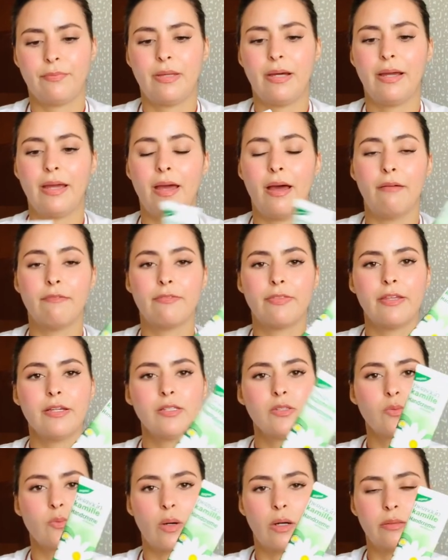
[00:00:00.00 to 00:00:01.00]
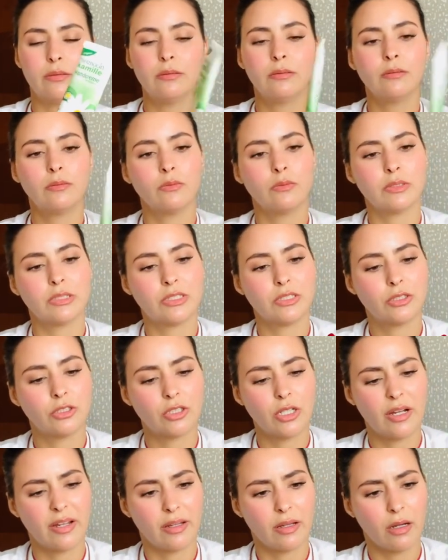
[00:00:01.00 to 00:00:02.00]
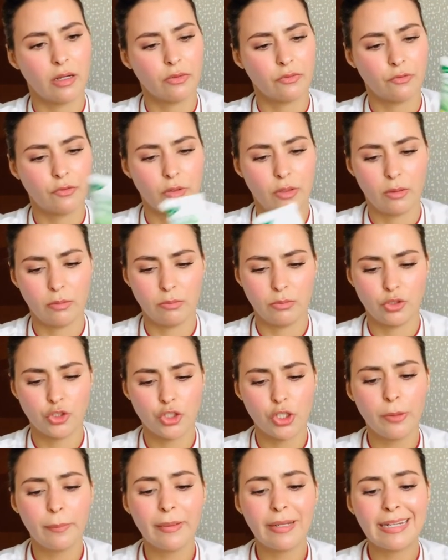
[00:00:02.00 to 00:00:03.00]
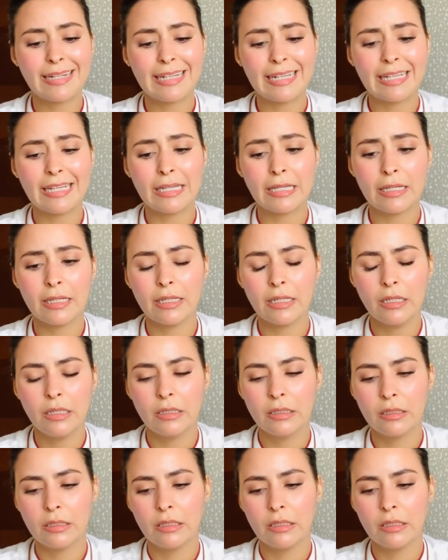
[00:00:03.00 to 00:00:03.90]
I have this one, which I got from Germany.